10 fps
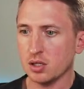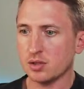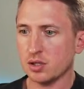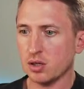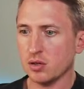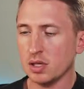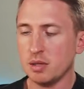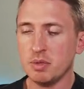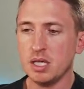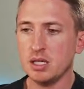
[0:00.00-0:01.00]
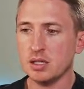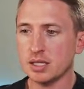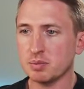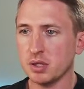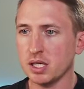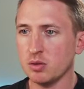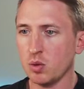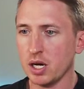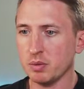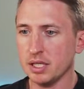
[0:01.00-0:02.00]
So let me explain
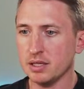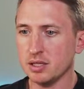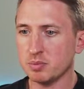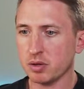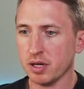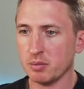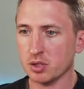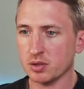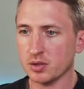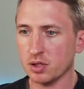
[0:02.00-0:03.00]
why we need these parameters.